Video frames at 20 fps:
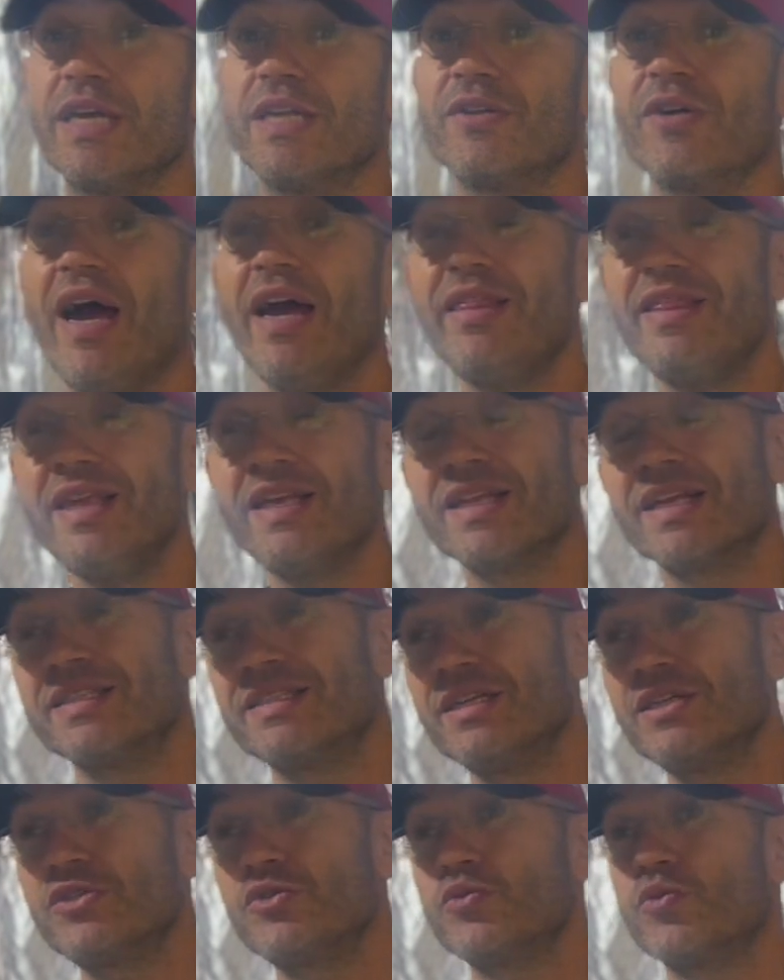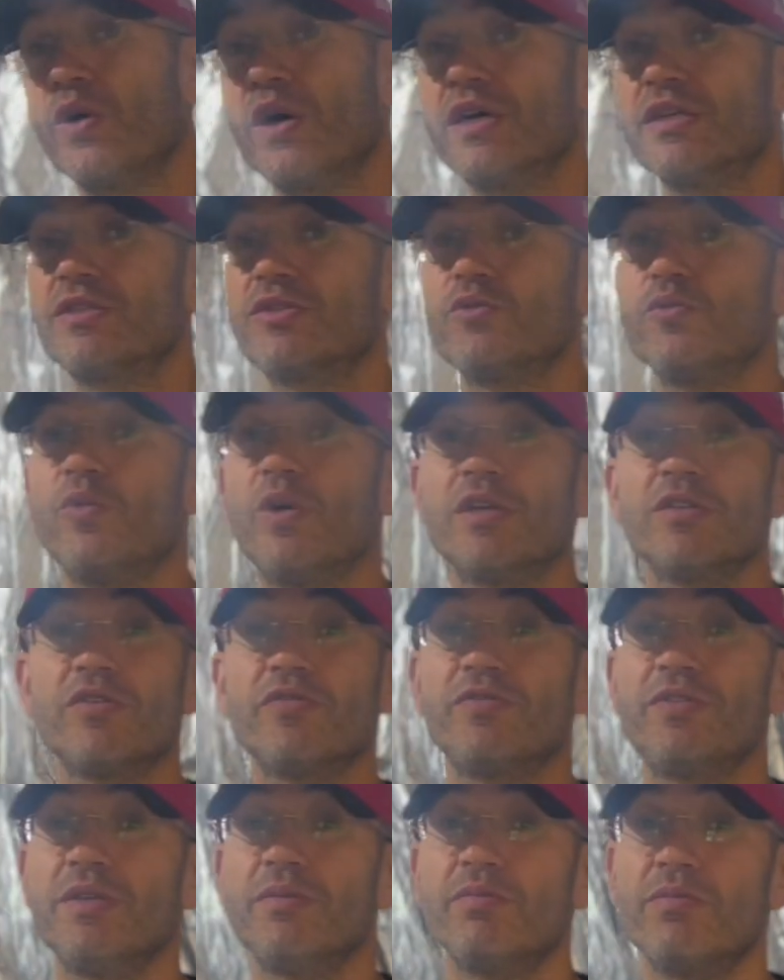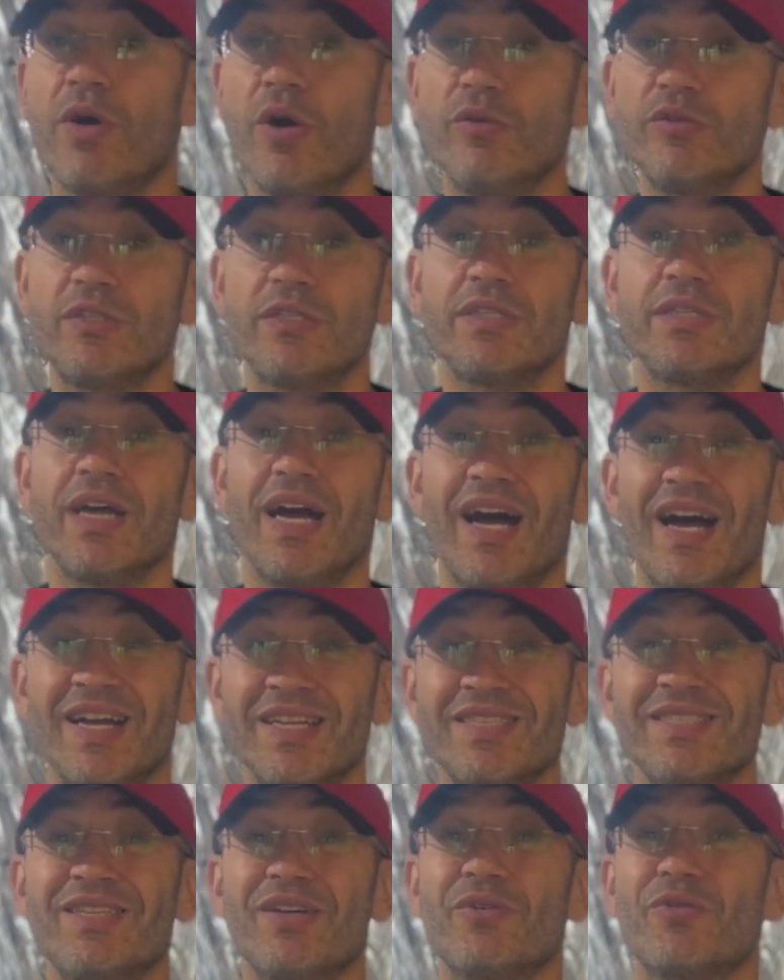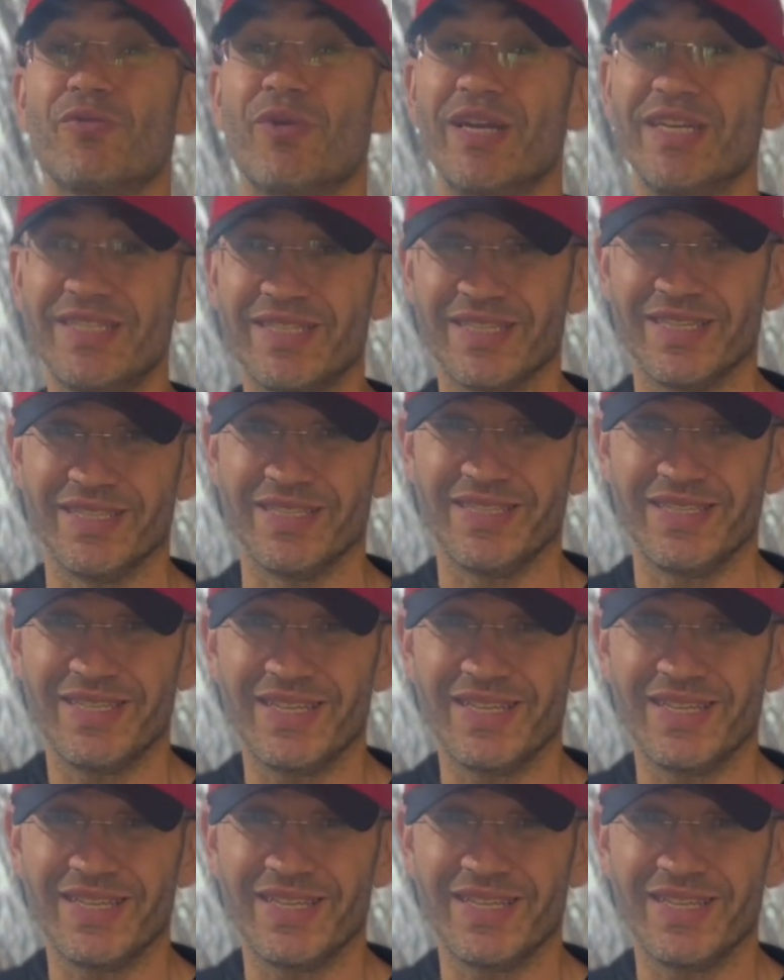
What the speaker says: you, I think that this was one of the most underrated